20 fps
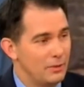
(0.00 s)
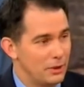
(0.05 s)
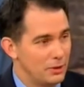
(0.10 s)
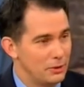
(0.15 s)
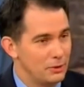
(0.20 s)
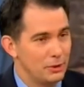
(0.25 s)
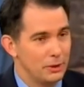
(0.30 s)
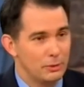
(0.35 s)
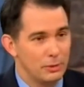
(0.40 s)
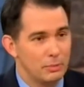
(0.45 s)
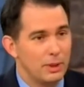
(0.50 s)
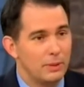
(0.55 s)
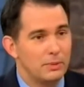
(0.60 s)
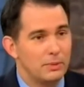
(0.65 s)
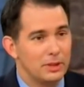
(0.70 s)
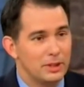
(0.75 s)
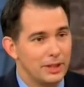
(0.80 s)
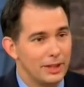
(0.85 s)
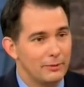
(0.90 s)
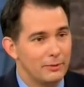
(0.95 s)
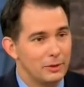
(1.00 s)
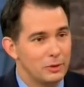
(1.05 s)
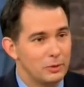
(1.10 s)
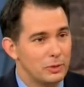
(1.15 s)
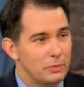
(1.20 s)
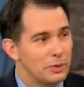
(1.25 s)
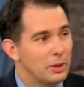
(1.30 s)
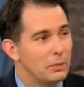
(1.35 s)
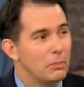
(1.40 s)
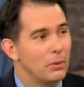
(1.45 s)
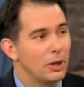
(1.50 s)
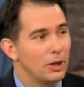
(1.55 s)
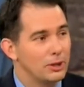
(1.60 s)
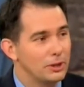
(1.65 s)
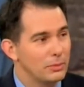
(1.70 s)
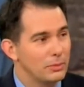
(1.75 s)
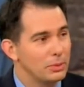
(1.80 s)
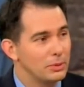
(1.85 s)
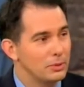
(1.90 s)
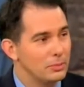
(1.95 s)
of the 30 Republican governors would be a
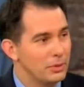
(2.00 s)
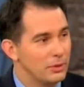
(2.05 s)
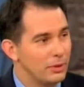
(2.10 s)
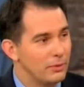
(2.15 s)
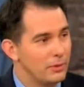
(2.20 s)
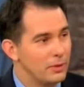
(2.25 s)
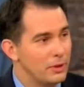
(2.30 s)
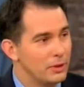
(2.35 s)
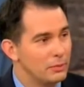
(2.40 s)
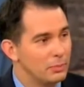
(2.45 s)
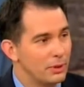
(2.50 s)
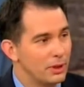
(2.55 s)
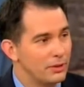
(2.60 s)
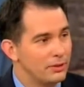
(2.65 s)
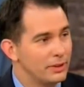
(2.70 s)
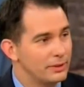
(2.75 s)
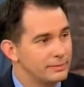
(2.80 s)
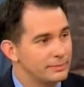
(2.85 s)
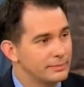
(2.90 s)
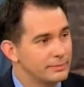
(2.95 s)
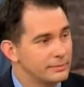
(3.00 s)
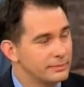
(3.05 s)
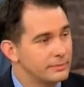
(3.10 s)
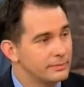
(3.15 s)
marked improvement over this president.